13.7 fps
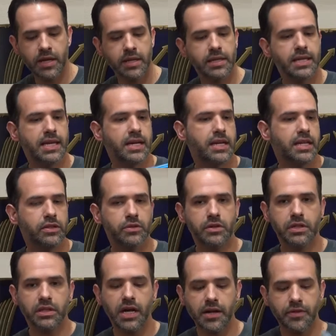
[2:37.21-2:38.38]
You get a neat little
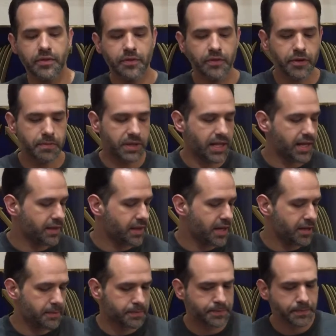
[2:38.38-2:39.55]
cloth for applying that.